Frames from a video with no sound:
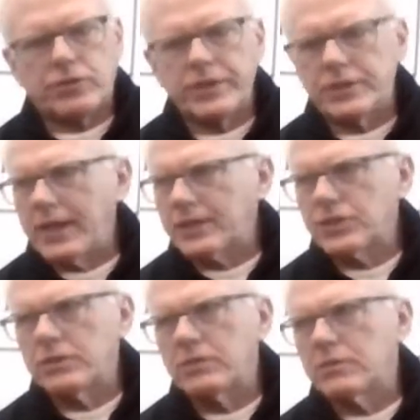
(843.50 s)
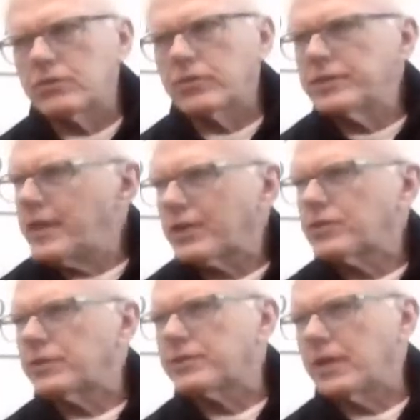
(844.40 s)

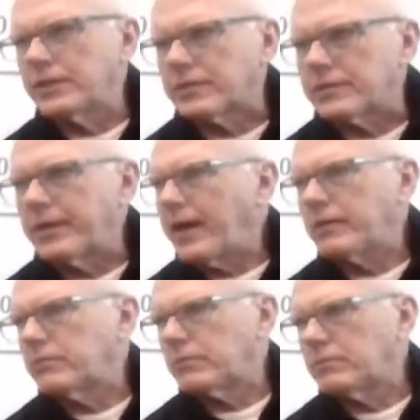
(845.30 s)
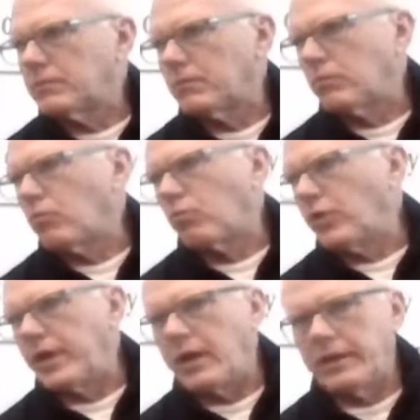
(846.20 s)
Transactional sales is not
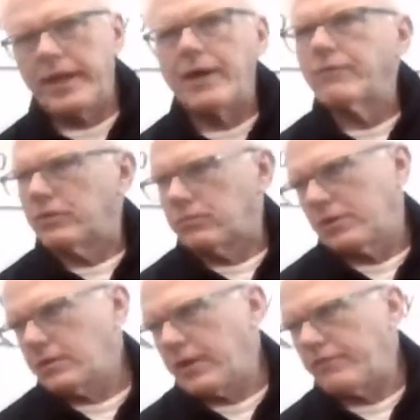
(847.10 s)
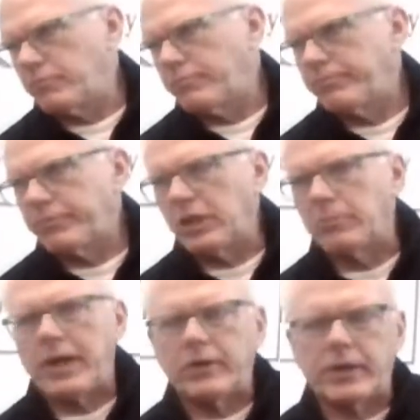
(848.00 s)
whatever I've been
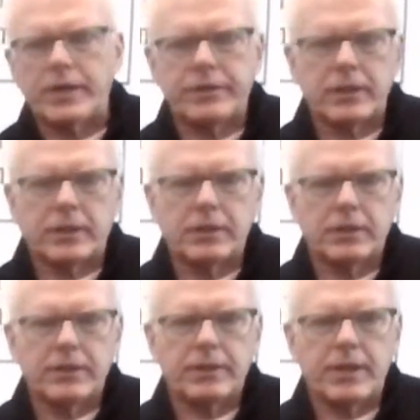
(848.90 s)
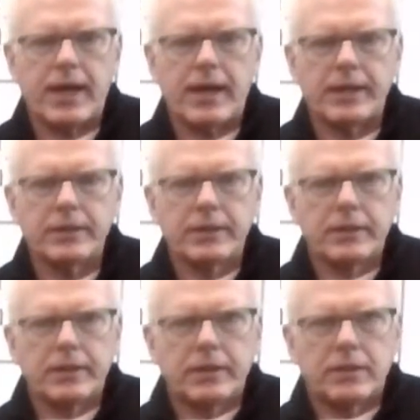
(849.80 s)
about, and I think that
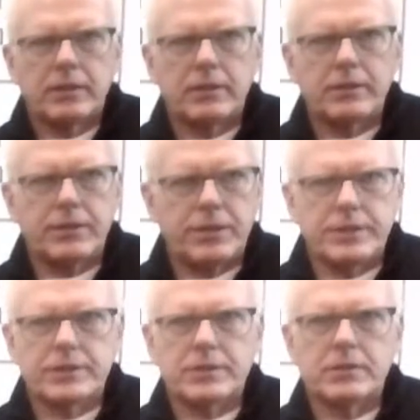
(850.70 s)
this